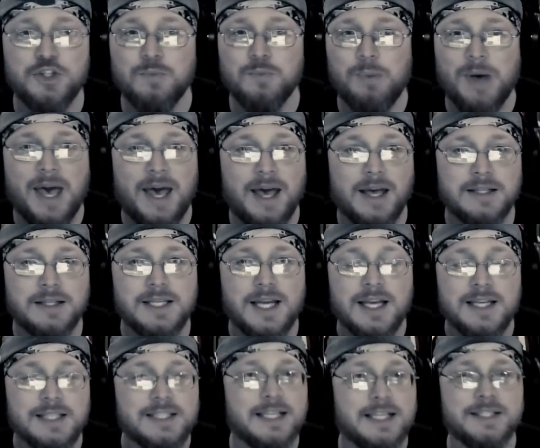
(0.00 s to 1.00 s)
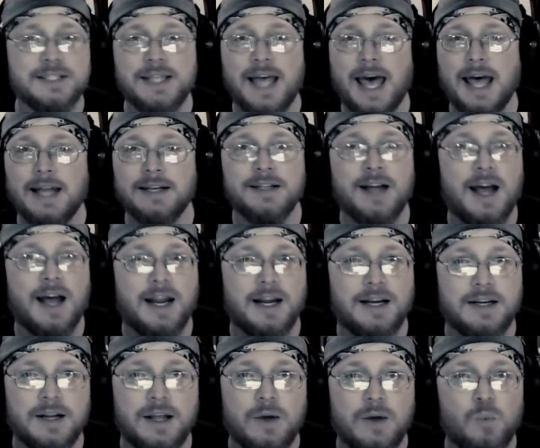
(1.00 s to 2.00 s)
you pegged since that
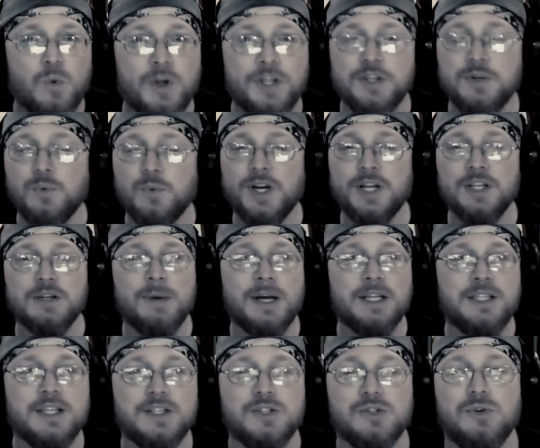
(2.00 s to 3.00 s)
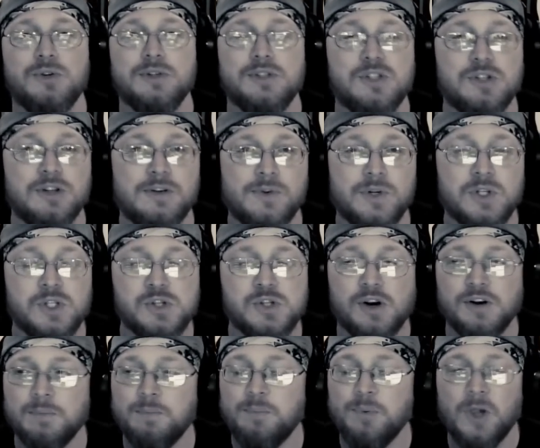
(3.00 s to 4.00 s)
night when you went into my Discord server and
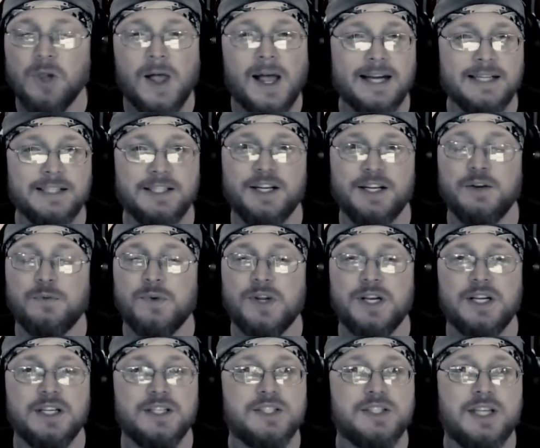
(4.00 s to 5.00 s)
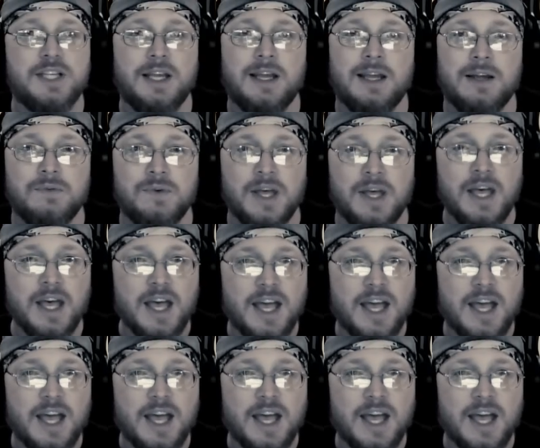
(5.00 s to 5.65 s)
started blindly defending Steve